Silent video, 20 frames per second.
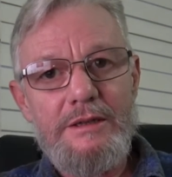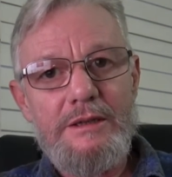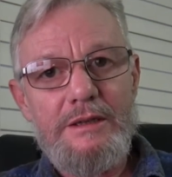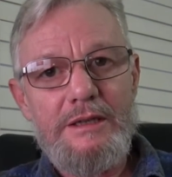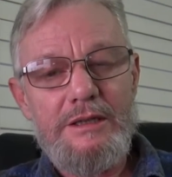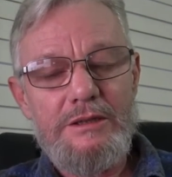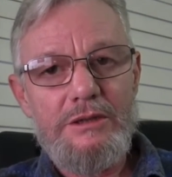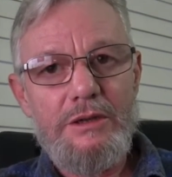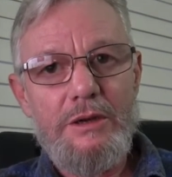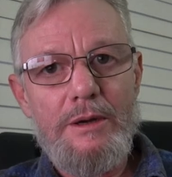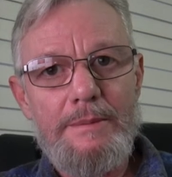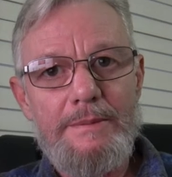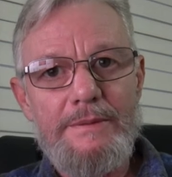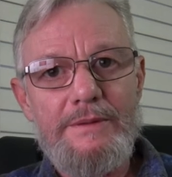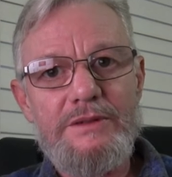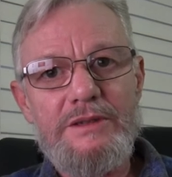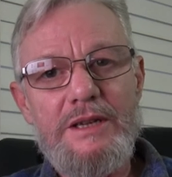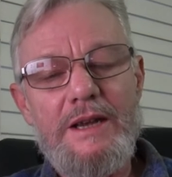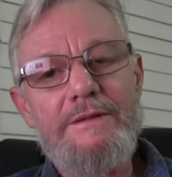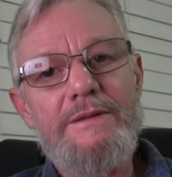and this type
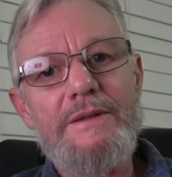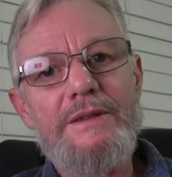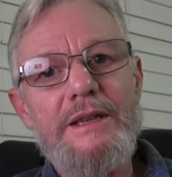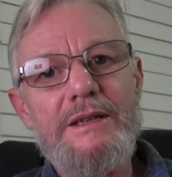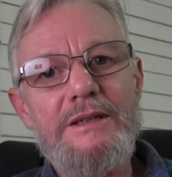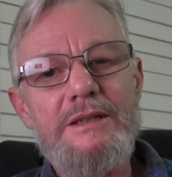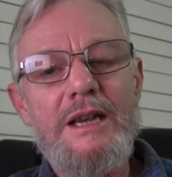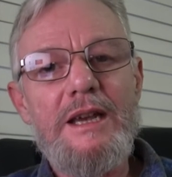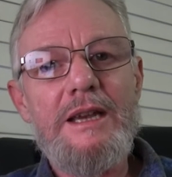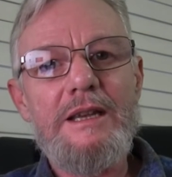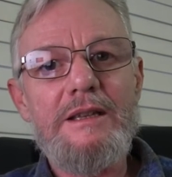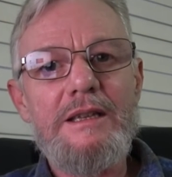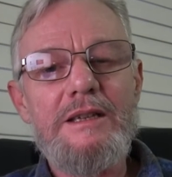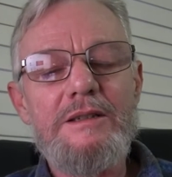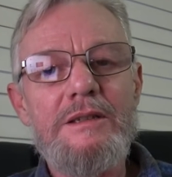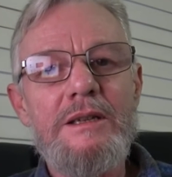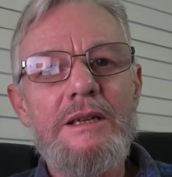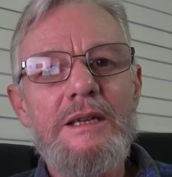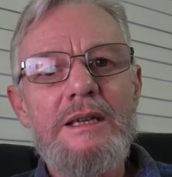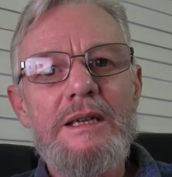of stuff, and they're saying
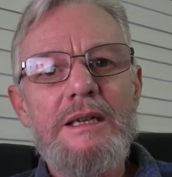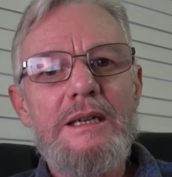there's